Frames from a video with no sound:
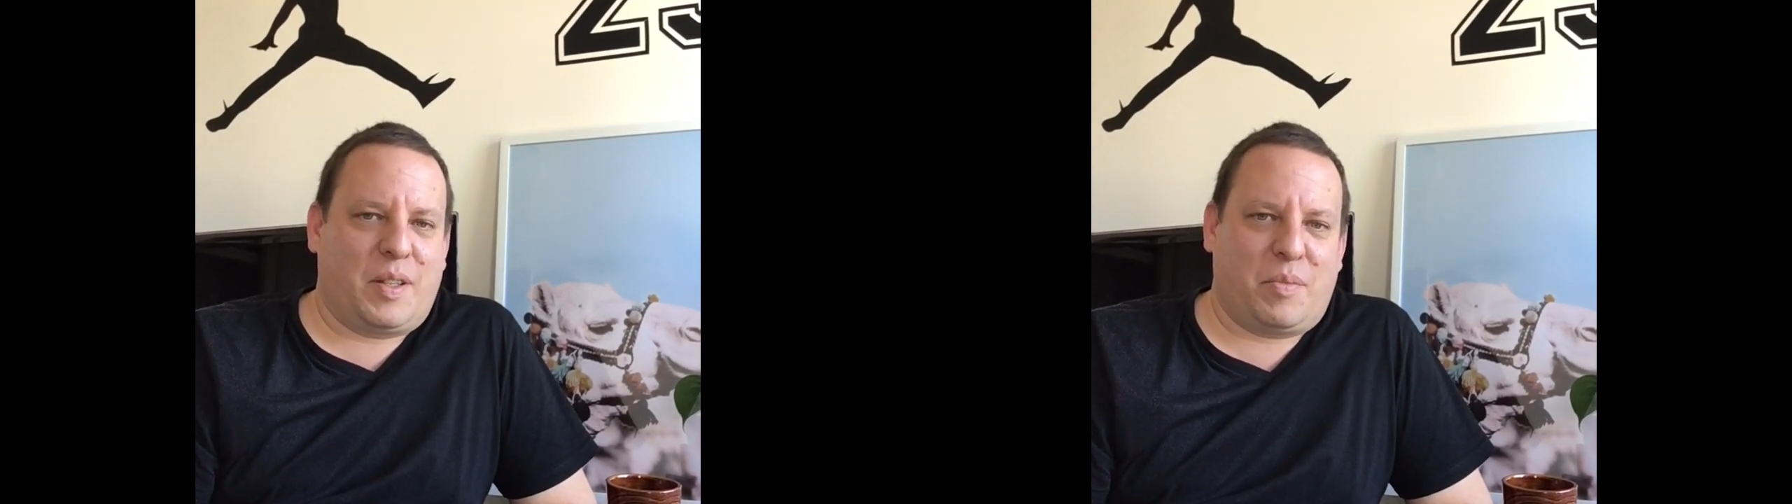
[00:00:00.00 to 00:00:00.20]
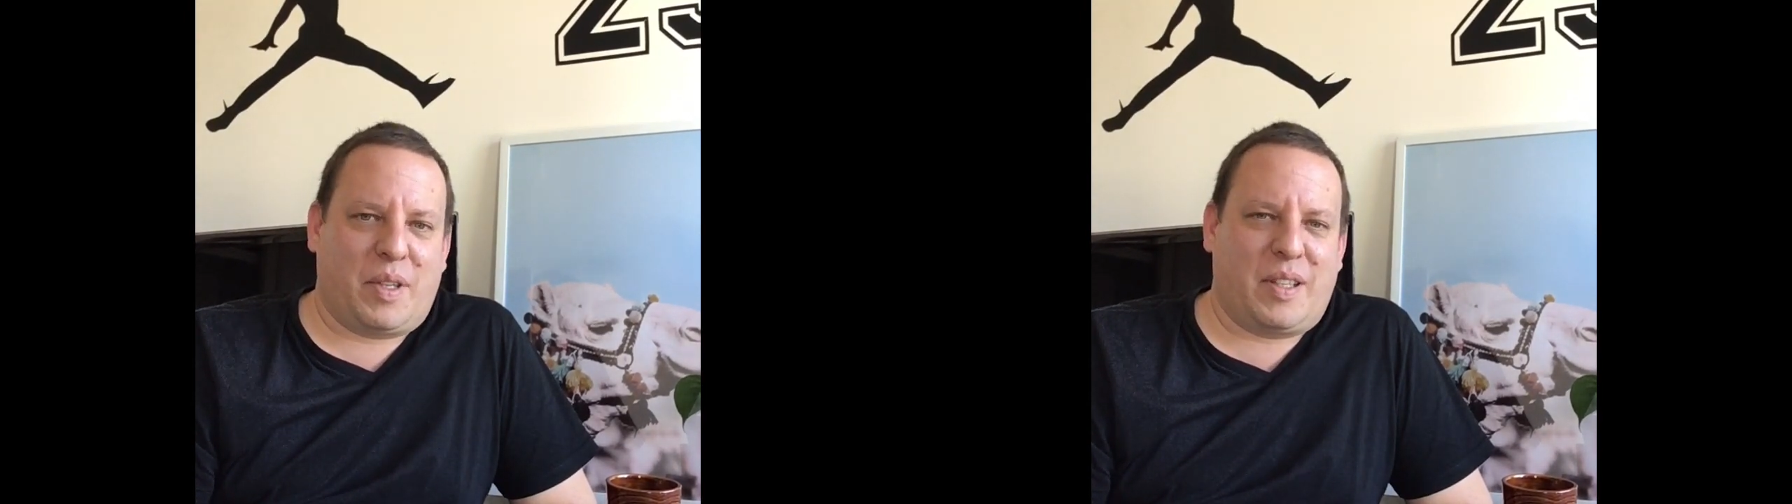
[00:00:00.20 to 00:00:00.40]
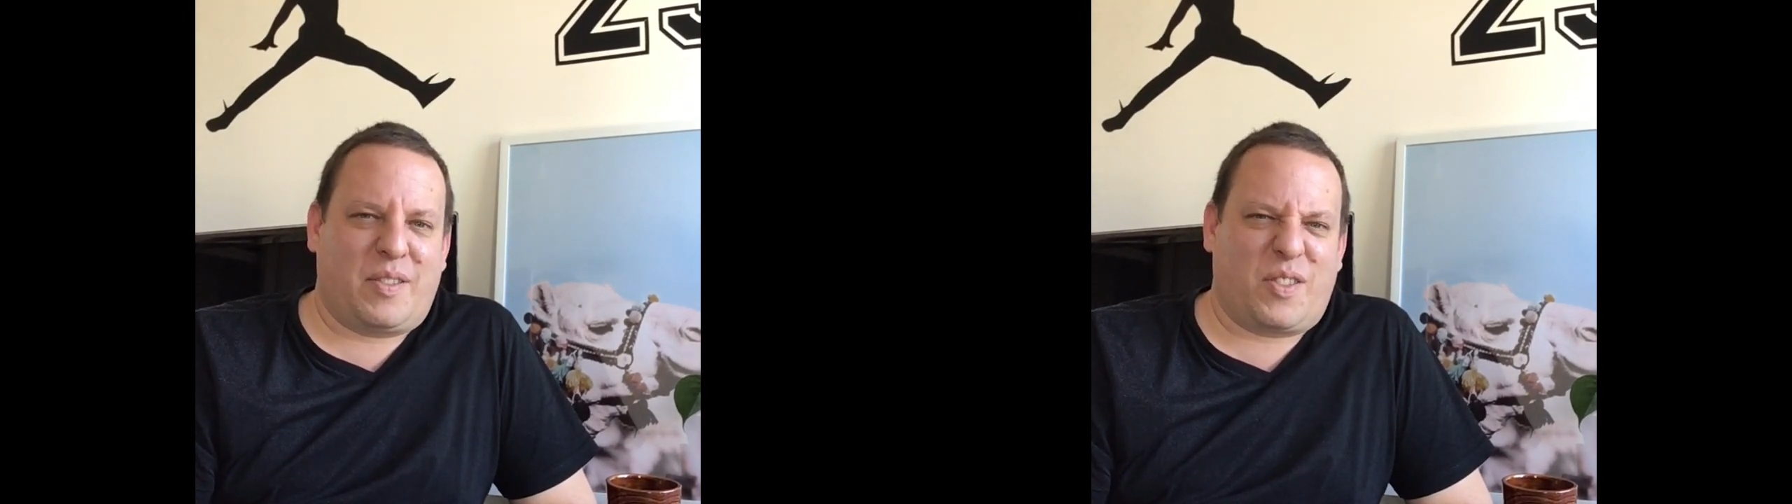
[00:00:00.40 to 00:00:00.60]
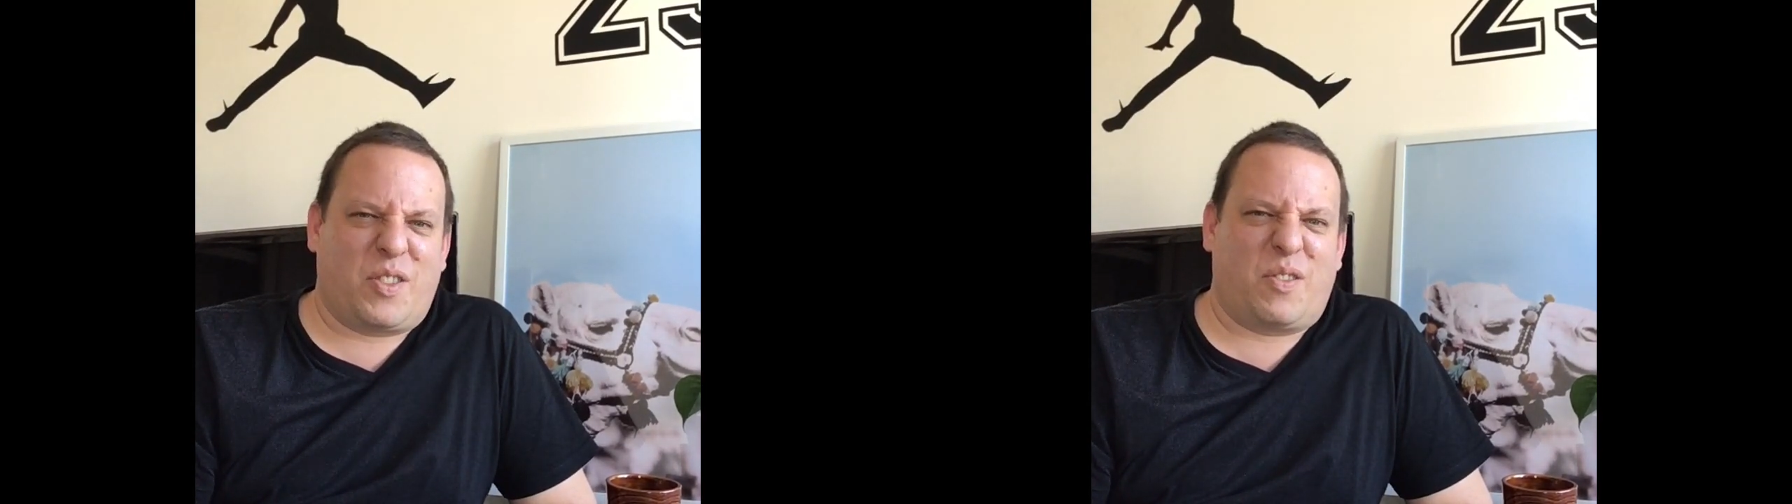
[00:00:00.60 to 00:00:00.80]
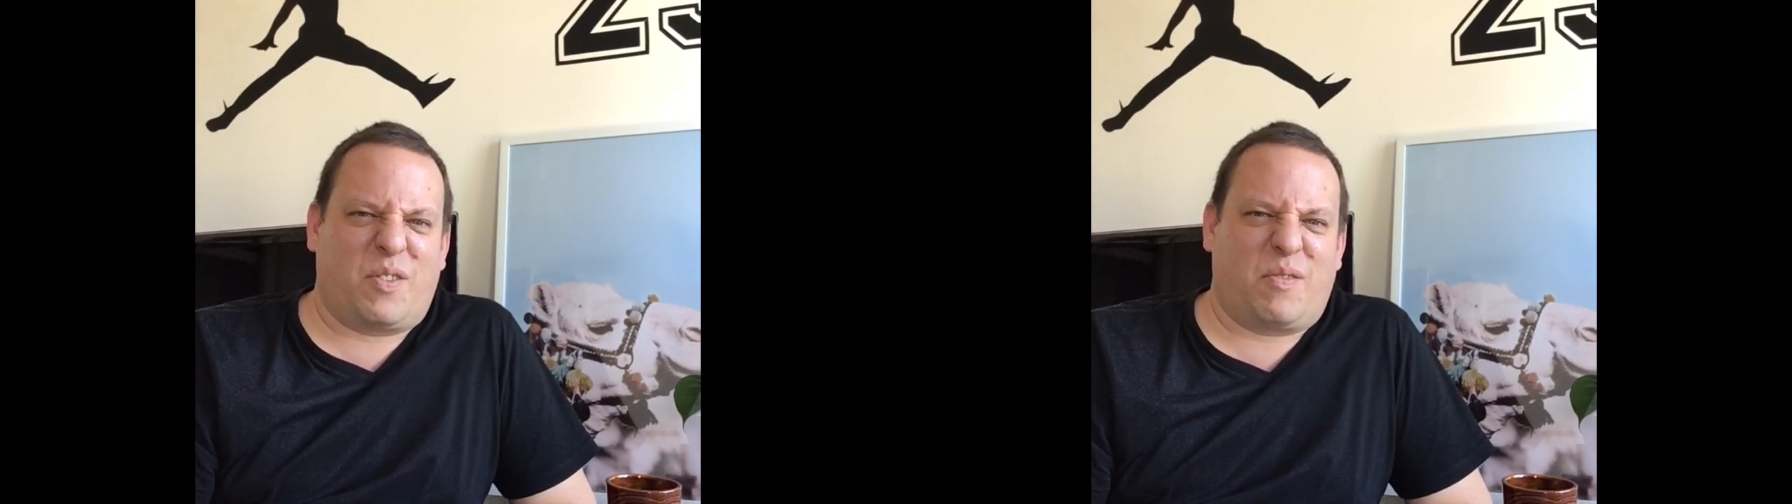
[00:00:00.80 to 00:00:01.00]
pretty
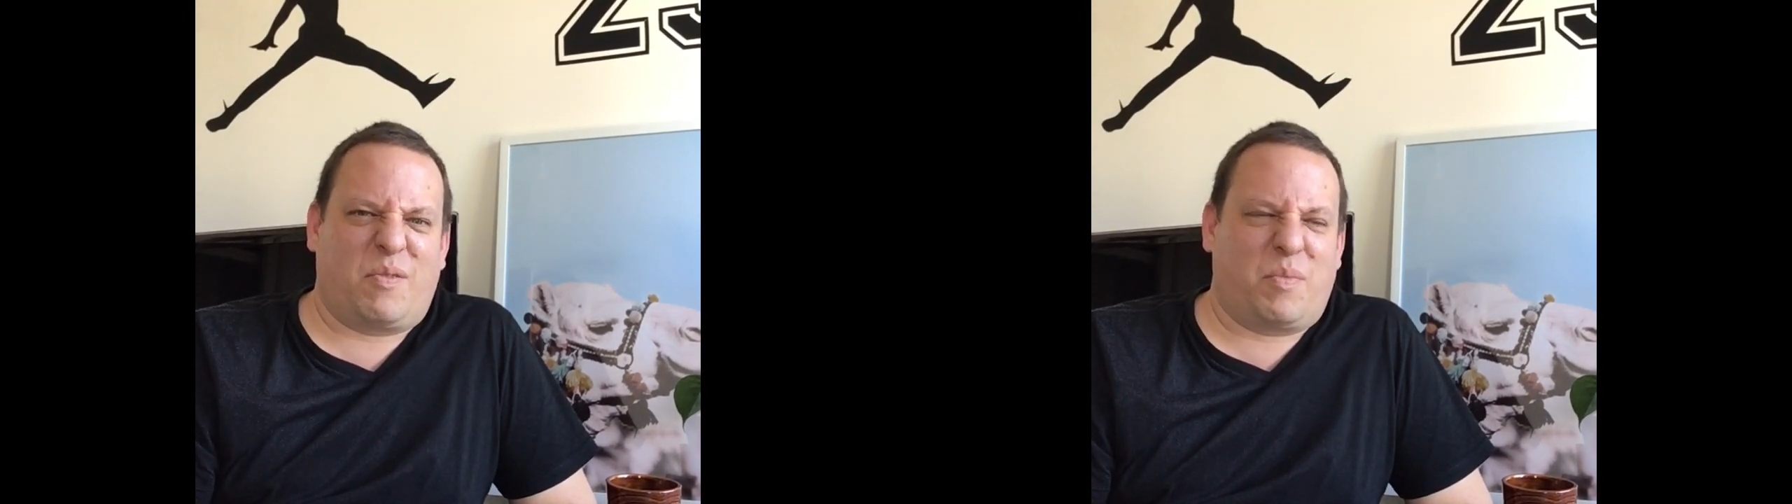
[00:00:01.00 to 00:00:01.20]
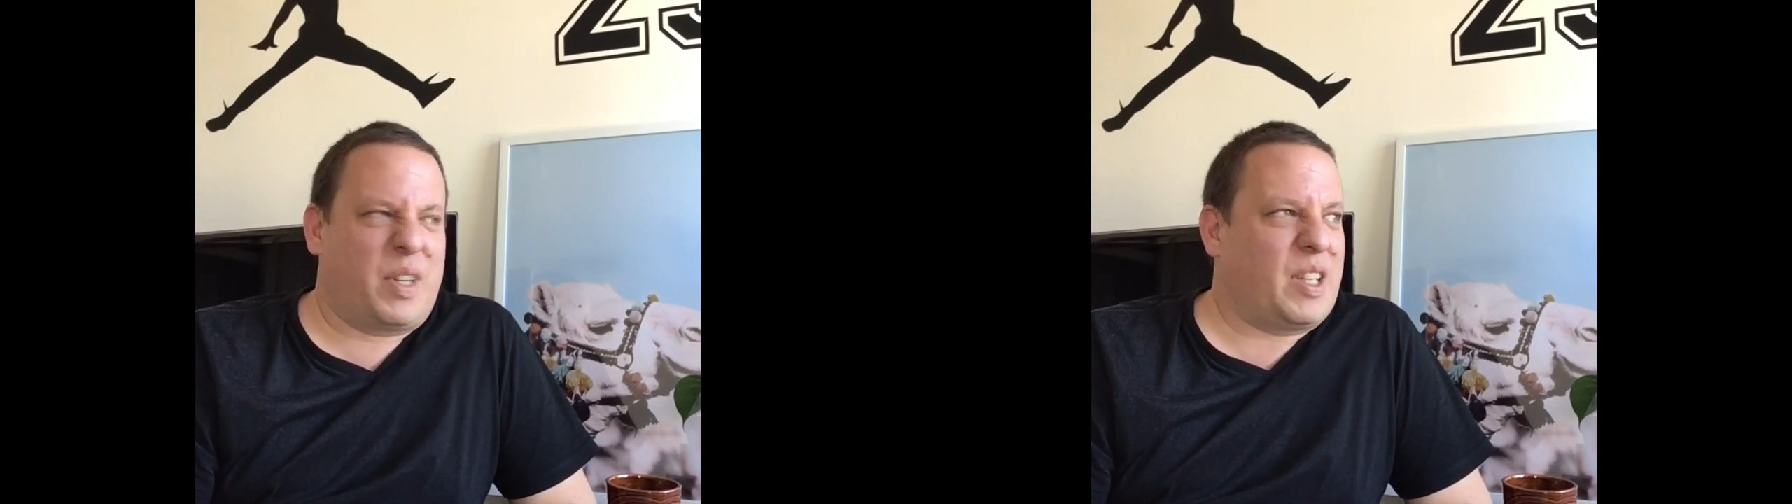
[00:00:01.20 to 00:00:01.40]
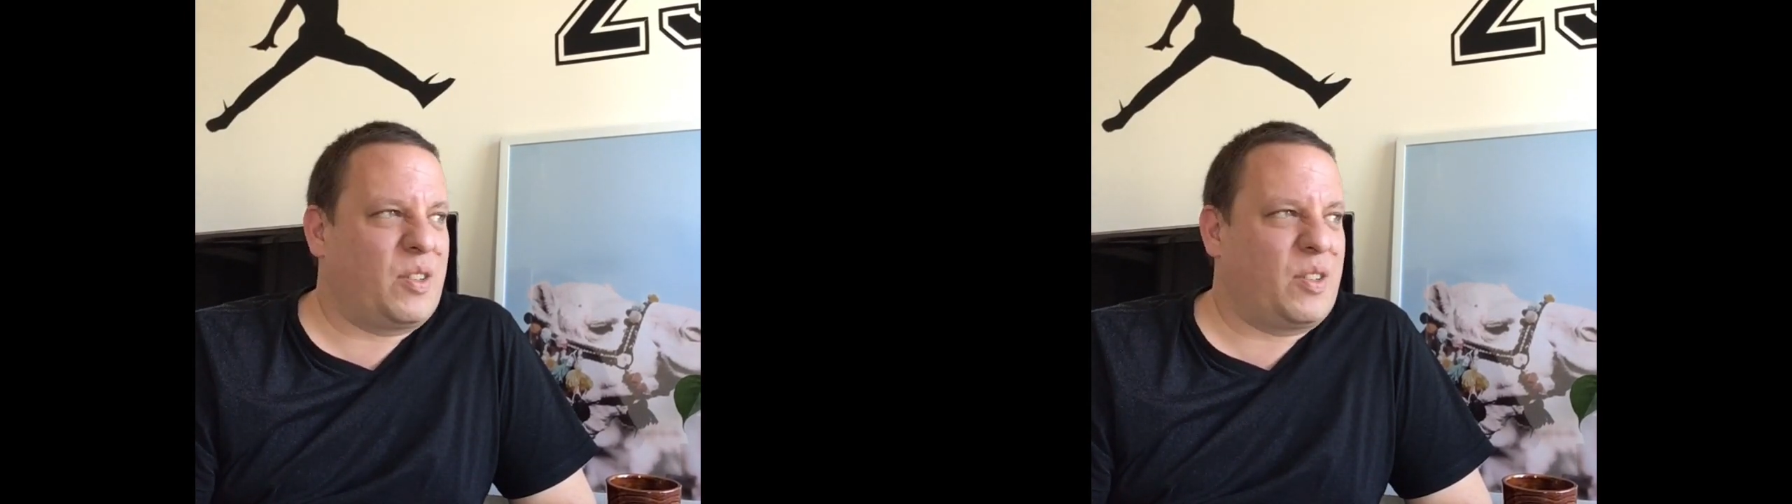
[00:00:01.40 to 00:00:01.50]
pretty